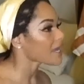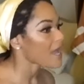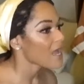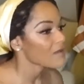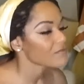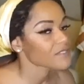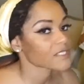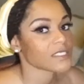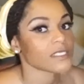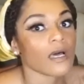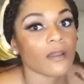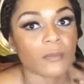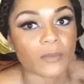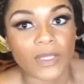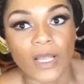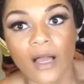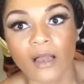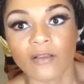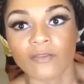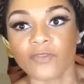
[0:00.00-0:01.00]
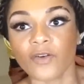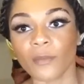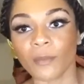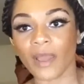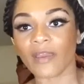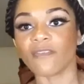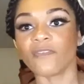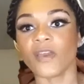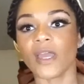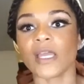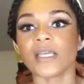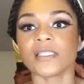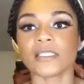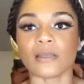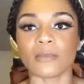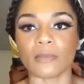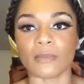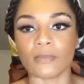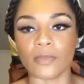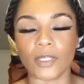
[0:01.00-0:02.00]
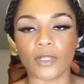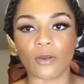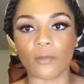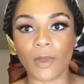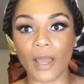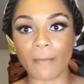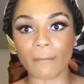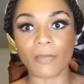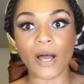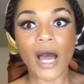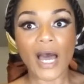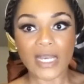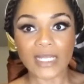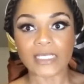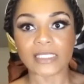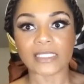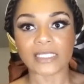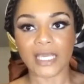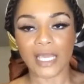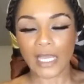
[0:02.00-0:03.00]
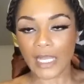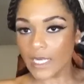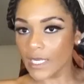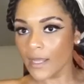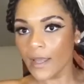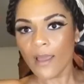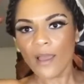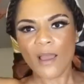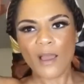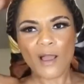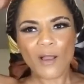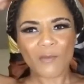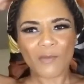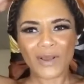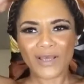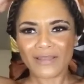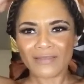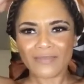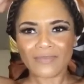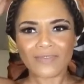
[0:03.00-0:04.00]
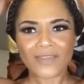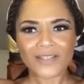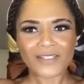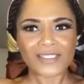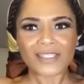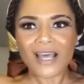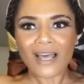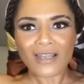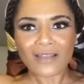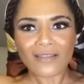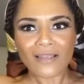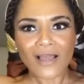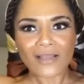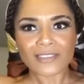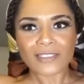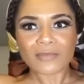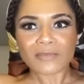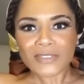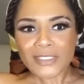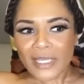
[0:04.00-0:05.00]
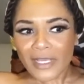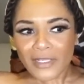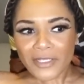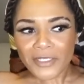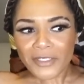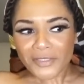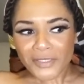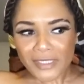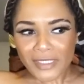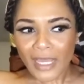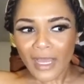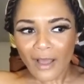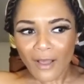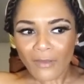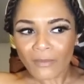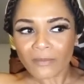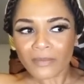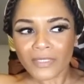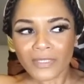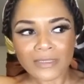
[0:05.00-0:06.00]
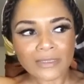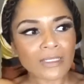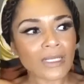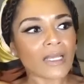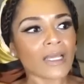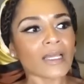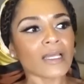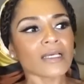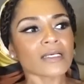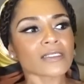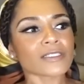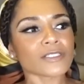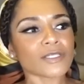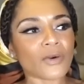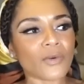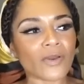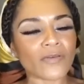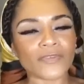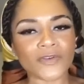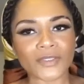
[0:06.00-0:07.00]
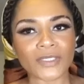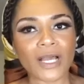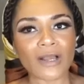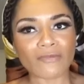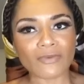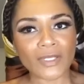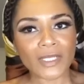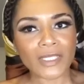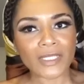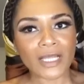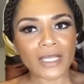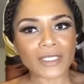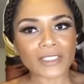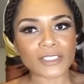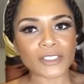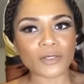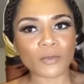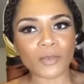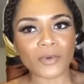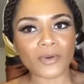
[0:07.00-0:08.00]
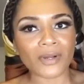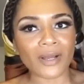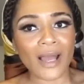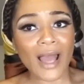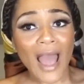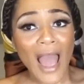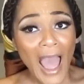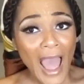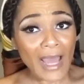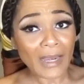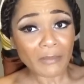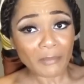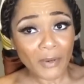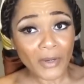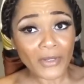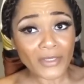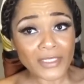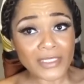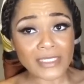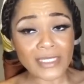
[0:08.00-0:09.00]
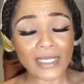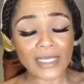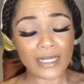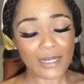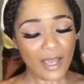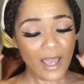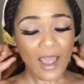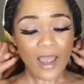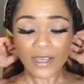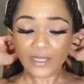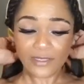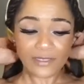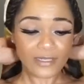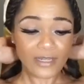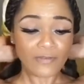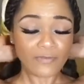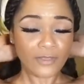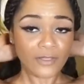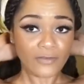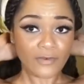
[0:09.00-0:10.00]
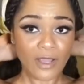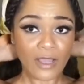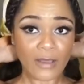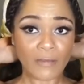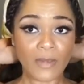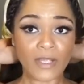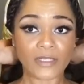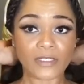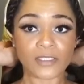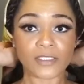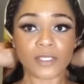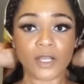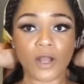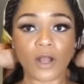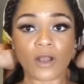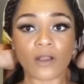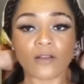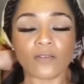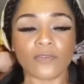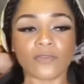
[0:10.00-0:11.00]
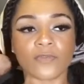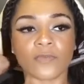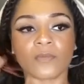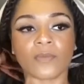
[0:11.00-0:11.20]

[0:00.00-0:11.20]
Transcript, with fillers: have sunblock for my face and, you know, my body skin. But there's not a lot to protect your scalp. So if you're not really like super a hat person, I definitely recommend a scarf.